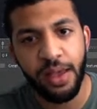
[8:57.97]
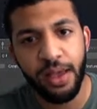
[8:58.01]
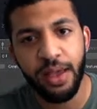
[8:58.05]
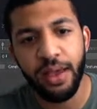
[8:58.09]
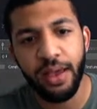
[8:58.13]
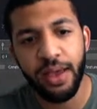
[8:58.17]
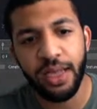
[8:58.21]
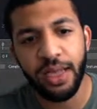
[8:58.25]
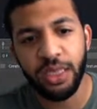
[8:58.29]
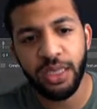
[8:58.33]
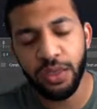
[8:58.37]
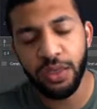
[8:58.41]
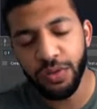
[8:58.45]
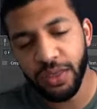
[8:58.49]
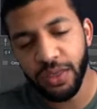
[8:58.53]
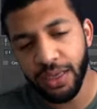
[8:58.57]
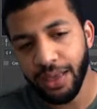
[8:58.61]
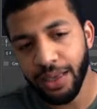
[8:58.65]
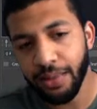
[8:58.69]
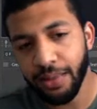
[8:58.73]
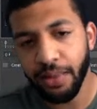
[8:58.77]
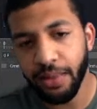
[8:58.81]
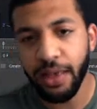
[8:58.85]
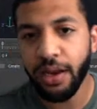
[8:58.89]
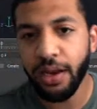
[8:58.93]
It's using a
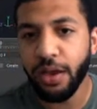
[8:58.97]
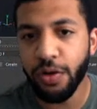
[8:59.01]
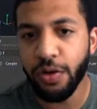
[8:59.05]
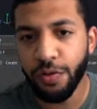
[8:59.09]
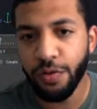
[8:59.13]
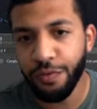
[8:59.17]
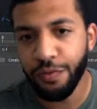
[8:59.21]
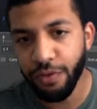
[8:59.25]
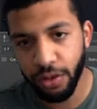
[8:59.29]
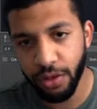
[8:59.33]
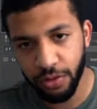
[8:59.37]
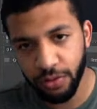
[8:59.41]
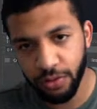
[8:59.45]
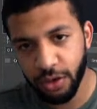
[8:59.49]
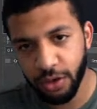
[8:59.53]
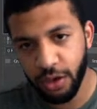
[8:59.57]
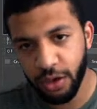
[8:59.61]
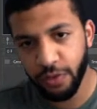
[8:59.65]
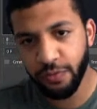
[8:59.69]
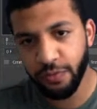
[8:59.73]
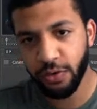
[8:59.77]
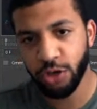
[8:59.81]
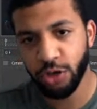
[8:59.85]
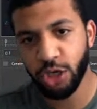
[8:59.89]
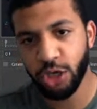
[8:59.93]
linear field
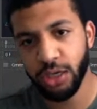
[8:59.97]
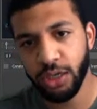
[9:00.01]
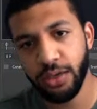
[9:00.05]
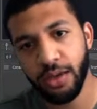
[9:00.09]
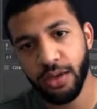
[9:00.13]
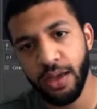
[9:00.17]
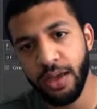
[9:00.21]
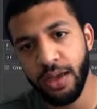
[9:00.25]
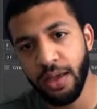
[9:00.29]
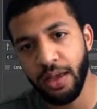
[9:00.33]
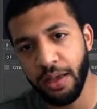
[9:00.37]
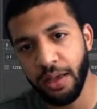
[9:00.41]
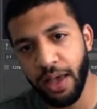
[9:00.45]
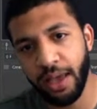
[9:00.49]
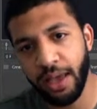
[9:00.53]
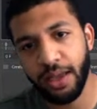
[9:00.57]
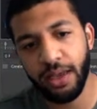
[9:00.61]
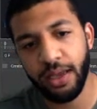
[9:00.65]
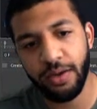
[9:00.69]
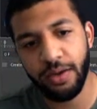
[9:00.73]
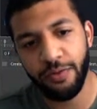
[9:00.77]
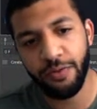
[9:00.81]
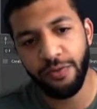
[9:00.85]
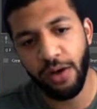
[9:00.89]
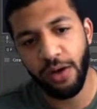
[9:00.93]
conversion, and
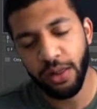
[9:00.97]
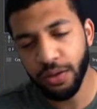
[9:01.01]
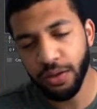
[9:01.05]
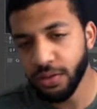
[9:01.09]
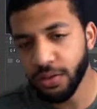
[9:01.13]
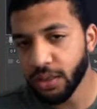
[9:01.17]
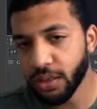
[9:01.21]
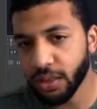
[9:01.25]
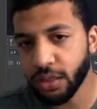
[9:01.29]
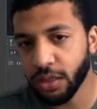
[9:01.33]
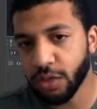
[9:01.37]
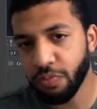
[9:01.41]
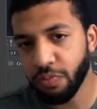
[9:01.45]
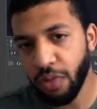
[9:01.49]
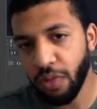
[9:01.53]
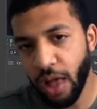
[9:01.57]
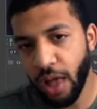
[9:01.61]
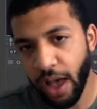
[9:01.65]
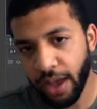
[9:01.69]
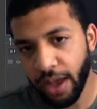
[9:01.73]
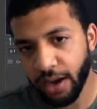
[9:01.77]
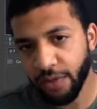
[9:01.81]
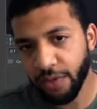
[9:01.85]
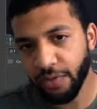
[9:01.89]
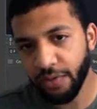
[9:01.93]
it follows the
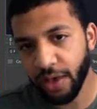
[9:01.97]
spline of a